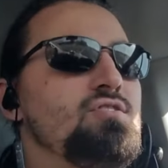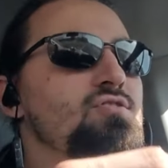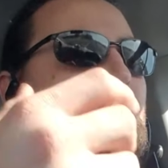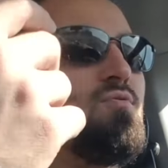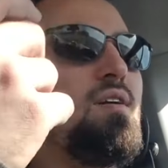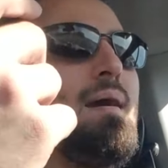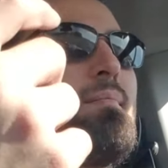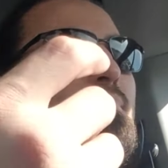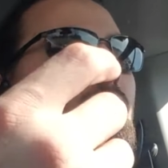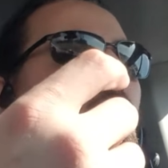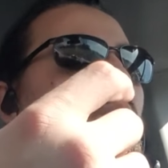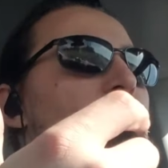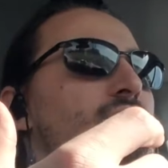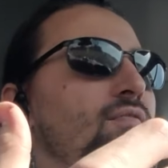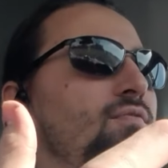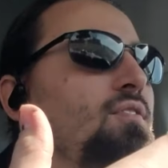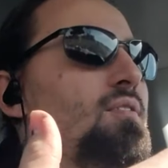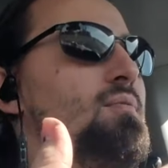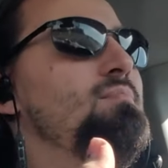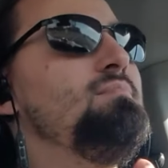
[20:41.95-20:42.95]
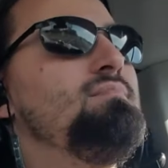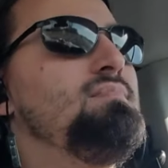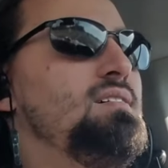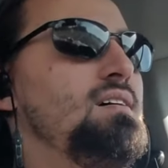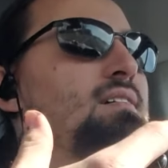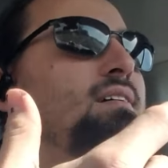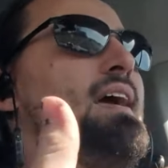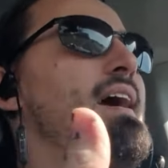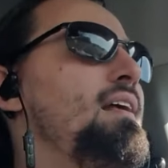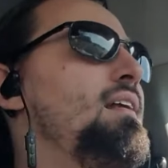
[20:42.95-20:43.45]
grab both of them
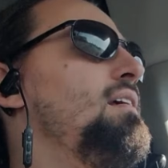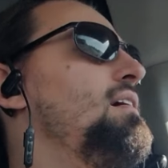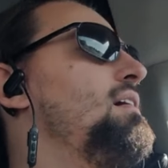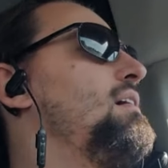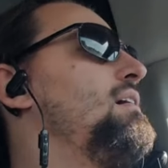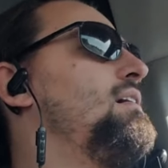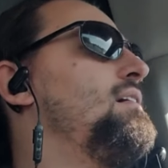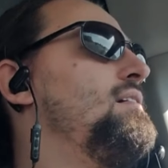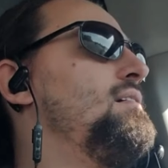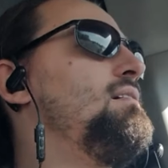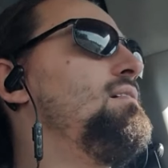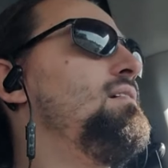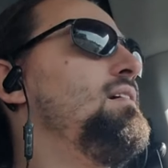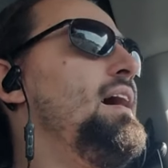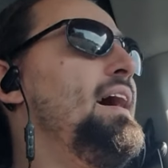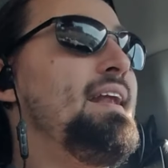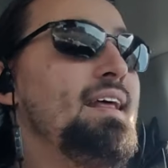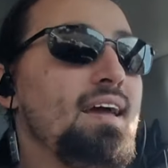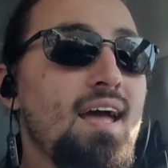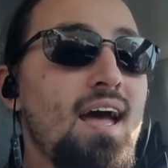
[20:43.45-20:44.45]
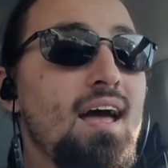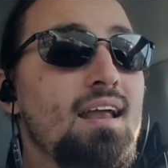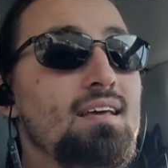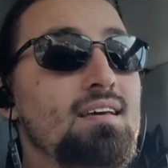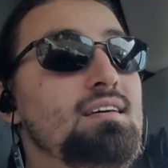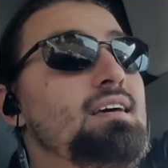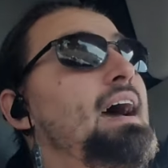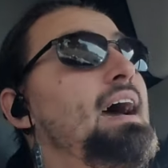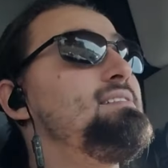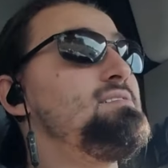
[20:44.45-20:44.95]
again? And again,
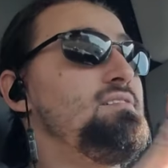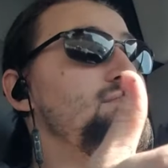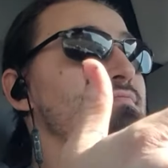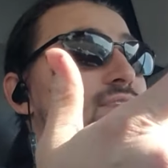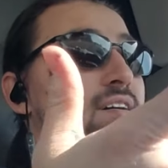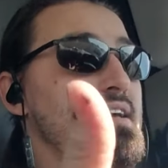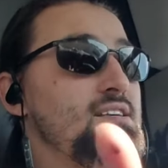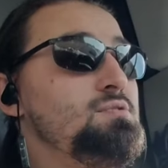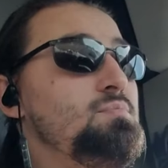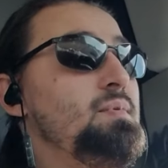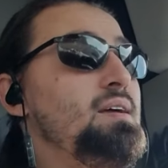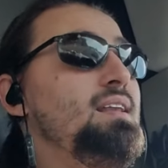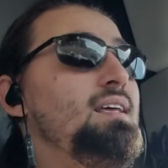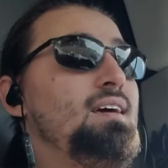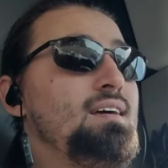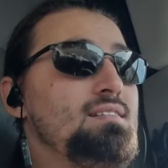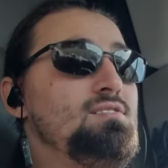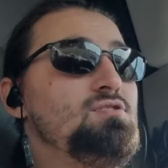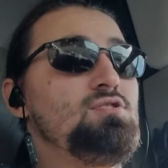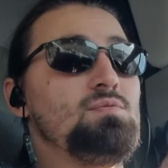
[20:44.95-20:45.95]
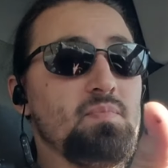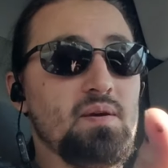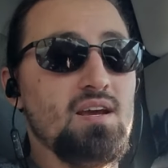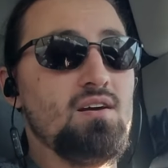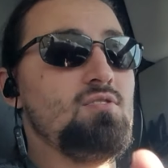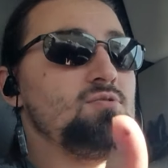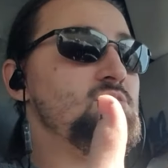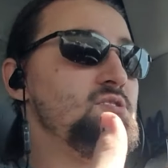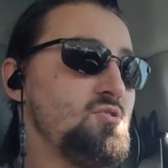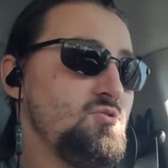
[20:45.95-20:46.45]
he has investment in
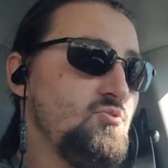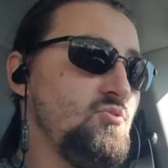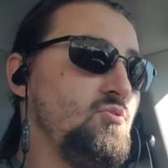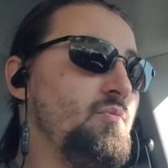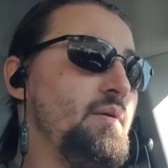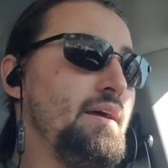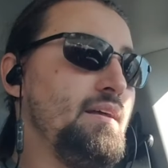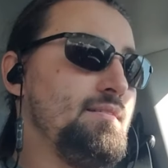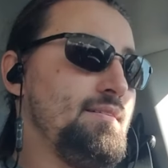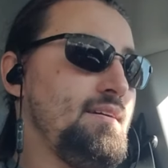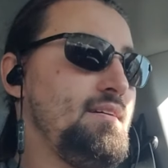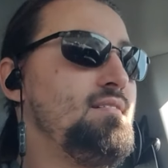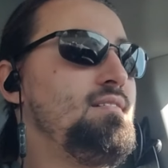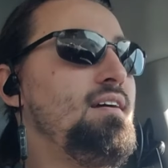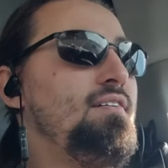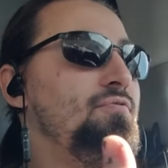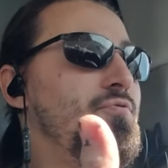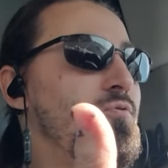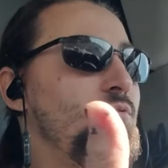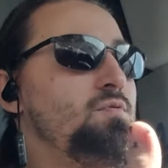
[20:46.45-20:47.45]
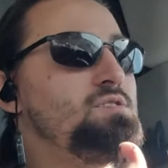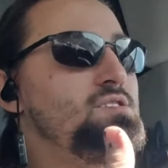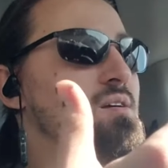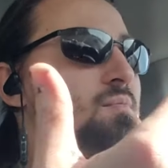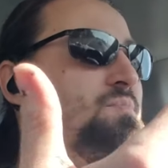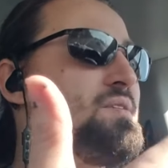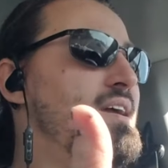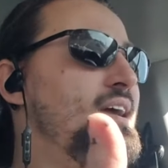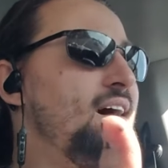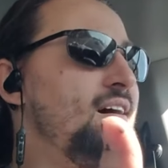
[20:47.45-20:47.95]
spears and dual wielding. If there was
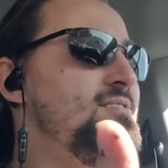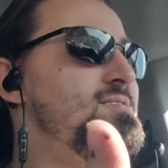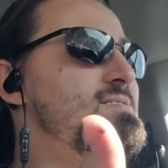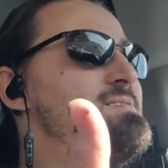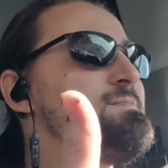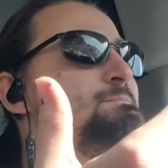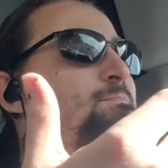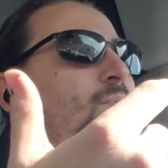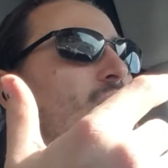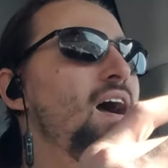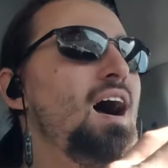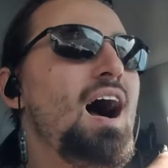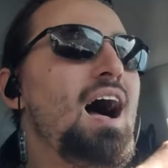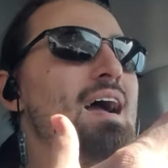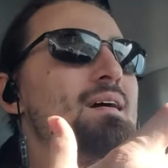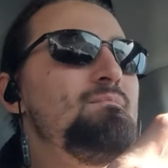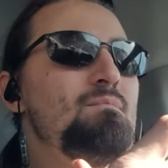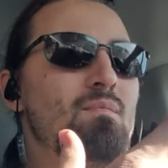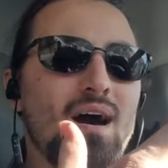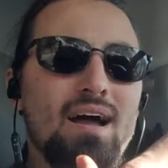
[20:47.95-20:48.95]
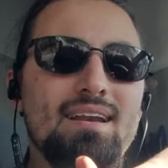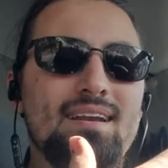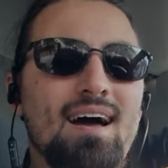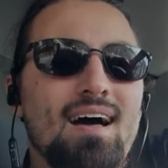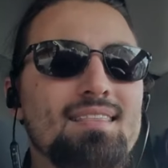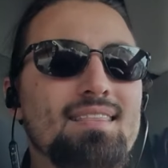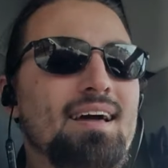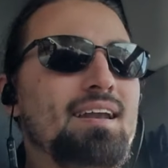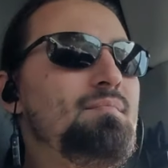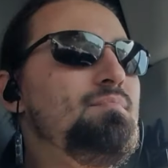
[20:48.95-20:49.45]
something else, I might
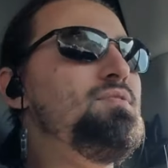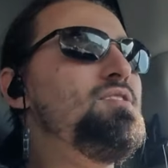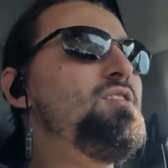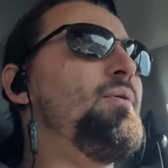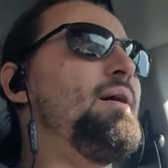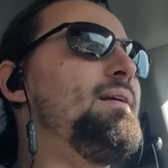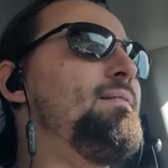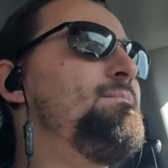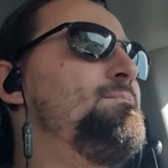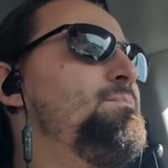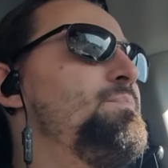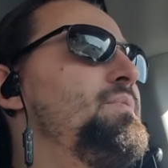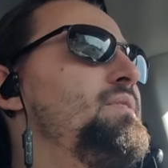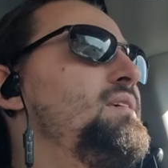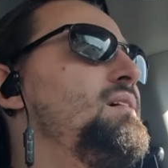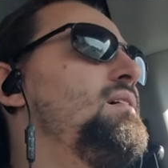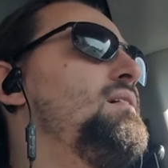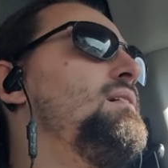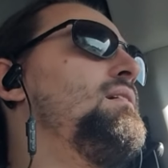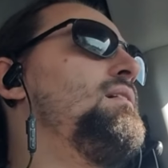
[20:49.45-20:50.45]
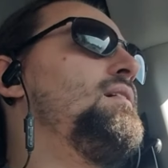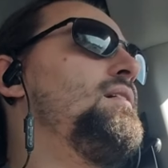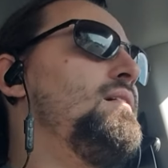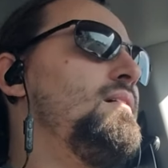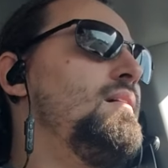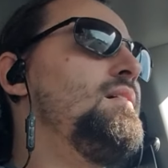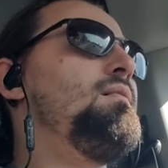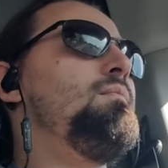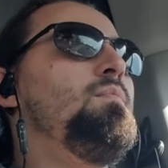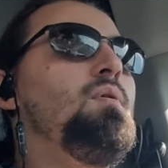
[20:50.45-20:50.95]
not let him do it.
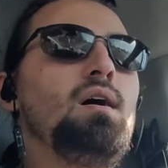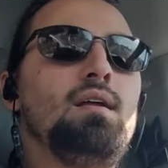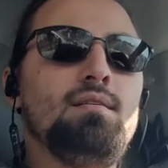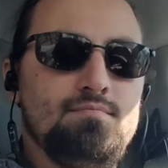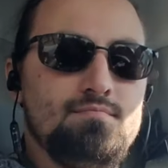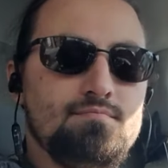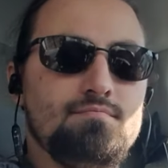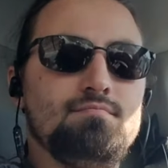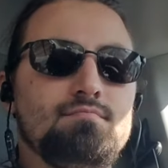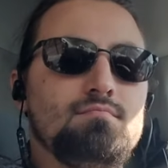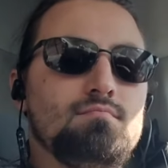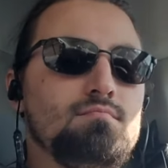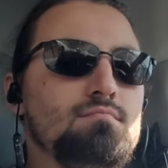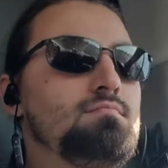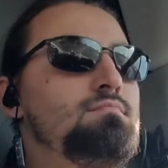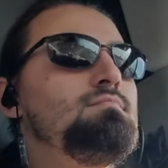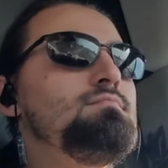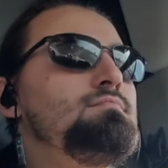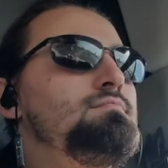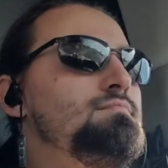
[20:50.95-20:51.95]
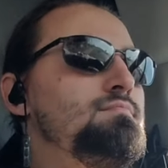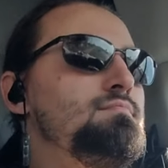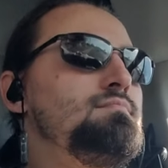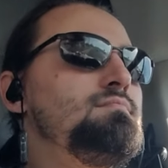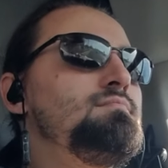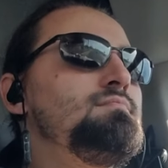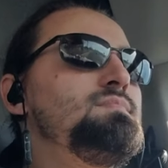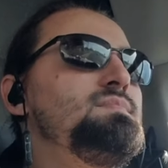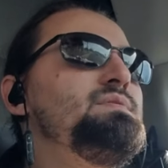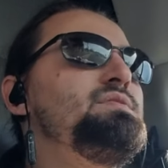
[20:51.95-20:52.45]
But,
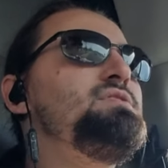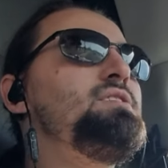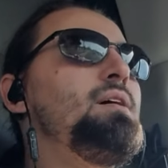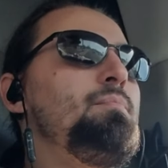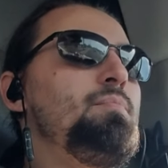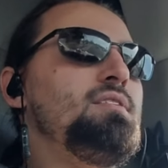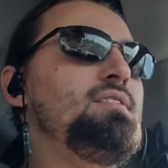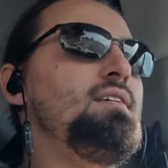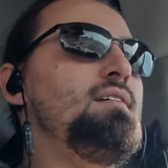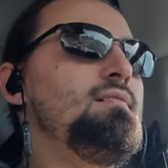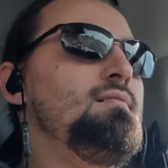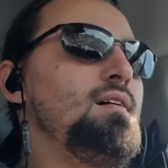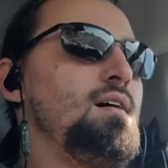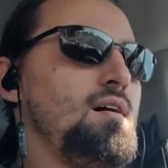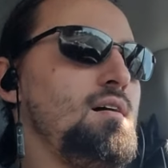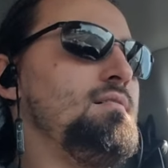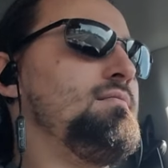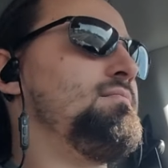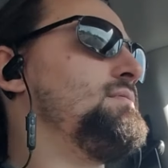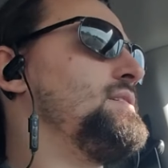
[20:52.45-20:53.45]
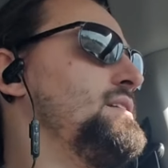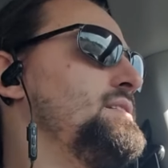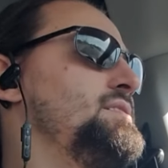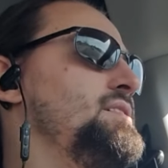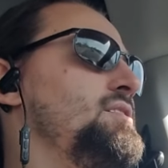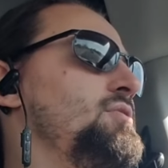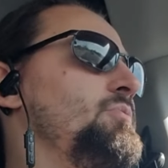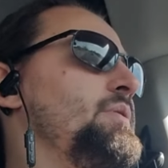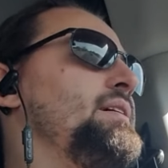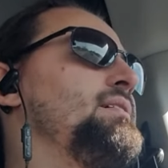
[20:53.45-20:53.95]
separate the
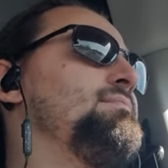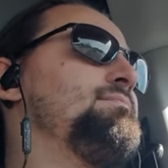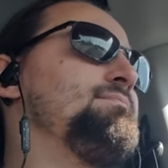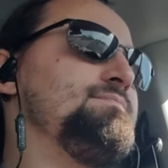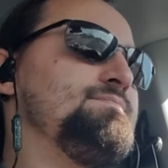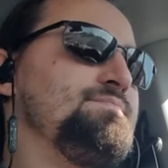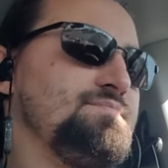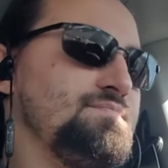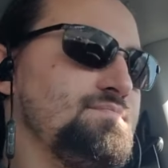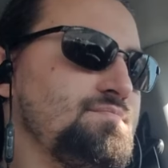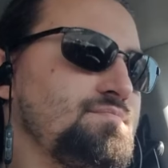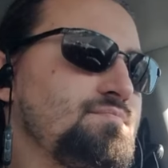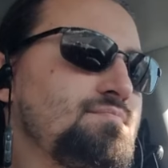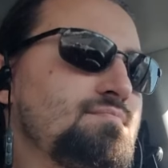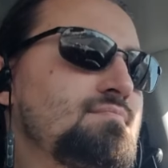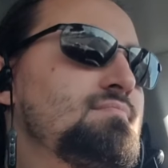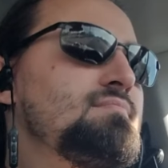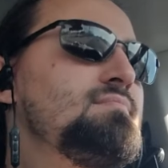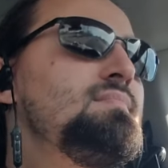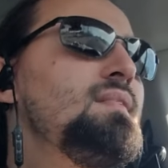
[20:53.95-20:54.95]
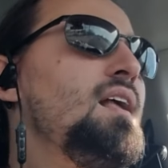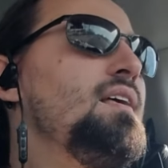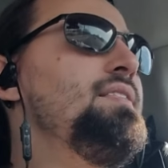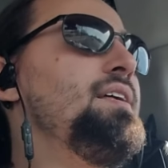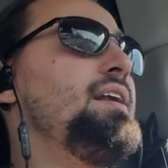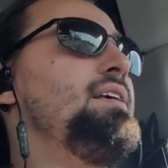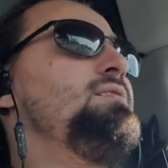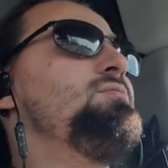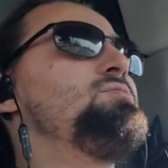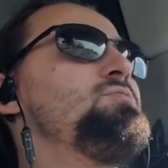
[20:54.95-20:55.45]
continuing.
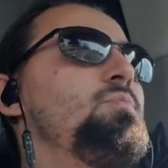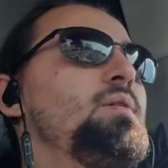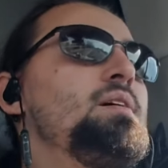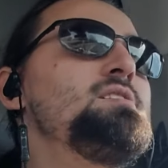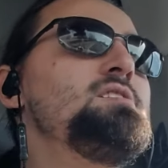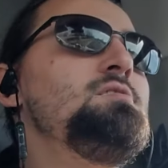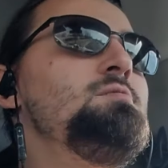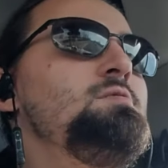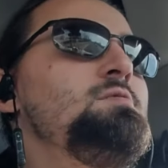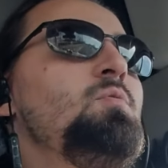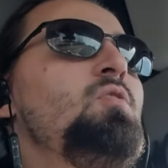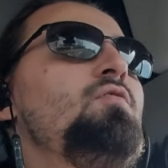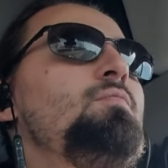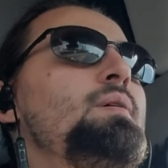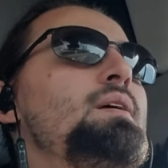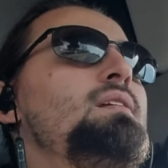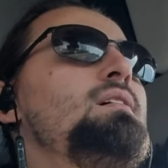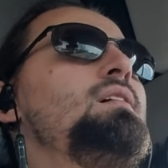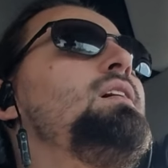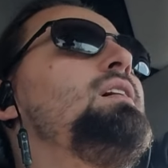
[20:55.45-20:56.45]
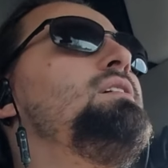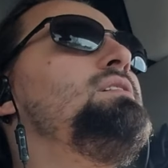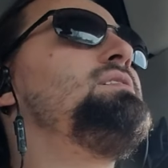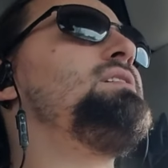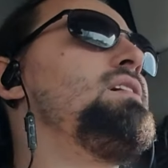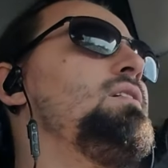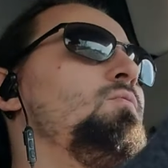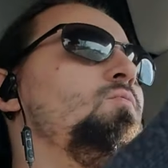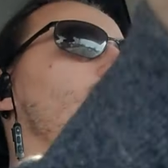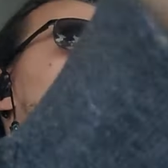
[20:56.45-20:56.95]
Then he used the rest of his movement to
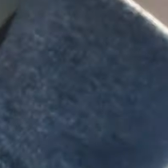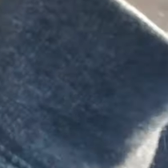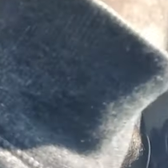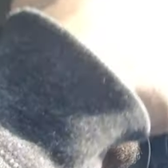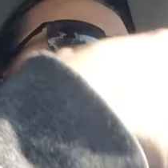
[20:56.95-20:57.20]
run over